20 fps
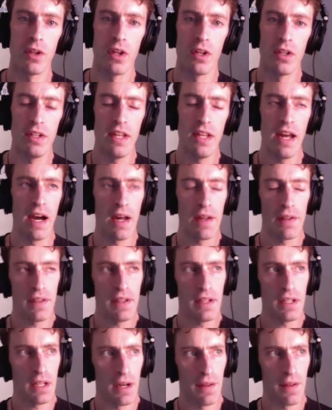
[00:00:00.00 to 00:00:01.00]
Yeah, I
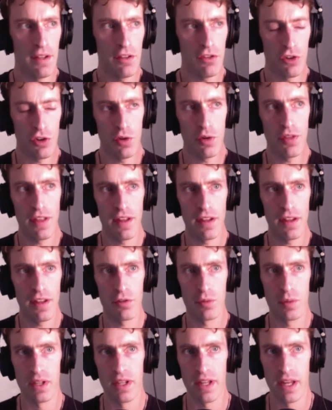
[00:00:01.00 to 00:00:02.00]
think two things
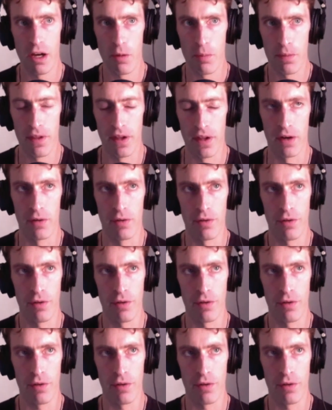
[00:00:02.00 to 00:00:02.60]
really help there.